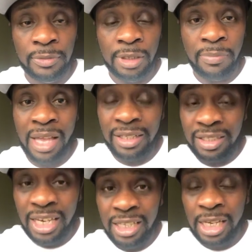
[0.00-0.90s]
I'm not
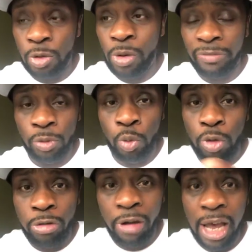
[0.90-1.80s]
saying that you have to do
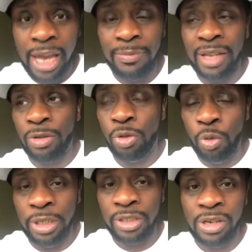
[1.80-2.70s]
crime, you have to
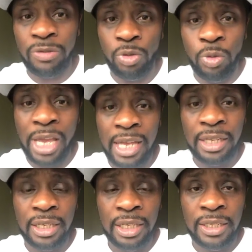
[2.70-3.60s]
do this, you have to do that.
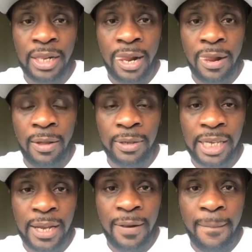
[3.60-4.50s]

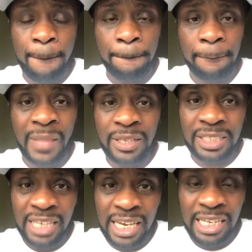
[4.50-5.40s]
Okay? I'm not
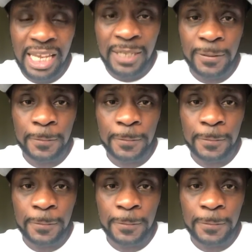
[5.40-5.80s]
saying that.